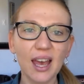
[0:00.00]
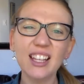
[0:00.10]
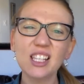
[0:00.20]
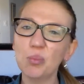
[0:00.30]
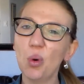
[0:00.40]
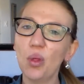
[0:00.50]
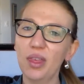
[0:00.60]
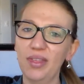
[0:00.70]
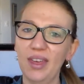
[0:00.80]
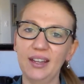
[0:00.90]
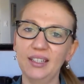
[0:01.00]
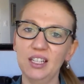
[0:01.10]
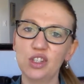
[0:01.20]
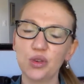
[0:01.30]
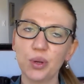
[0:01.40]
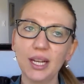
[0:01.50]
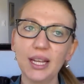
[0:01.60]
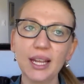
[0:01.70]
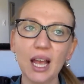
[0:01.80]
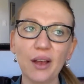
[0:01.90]
it's more than that. It's
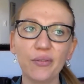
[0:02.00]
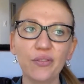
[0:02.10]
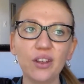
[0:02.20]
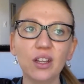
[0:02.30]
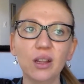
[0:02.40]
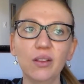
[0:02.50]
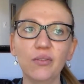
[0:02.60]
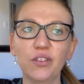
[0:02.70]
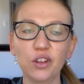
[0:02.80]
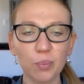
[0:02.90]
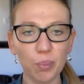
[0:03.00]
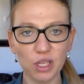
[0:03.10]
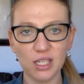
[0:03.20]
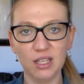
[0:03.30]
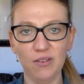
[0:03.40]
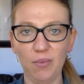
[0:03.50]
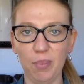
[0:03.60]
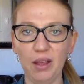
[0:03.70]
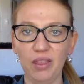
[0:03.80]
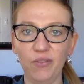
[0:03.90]
really, I feel very positive
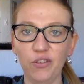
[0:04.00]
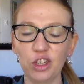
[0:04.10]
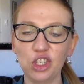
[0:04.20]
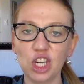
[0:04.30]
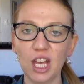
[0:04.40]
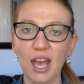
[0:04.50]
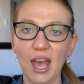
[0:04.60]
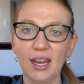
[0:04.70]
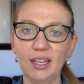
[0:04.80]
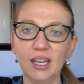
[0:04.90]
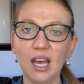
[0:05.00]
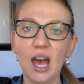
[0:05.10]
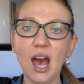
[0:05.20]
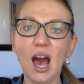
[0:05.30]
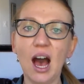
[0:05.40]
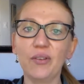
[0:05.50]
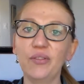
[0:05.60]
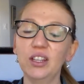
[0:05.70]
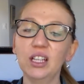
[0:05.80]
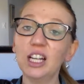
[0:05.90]
about the future, and I
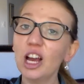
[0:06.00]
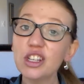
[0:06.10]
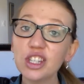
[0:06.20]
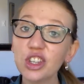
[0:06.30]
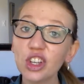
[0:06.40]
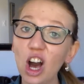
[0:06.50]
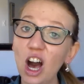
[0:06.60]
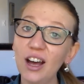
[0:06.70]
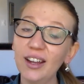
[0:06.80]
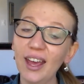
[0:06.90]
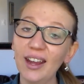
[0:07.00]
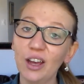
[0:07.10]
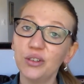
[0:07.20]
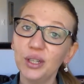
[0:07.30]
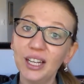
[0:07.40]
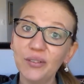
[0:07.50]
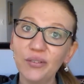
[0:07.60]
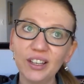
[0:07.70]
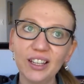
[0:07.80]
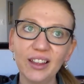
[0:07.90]
feel close to God, and I really
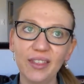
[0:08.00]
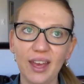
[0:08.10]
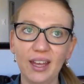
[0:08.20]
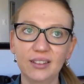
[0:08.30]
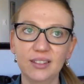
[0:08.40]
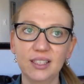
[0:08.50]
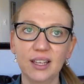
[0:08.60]
feel that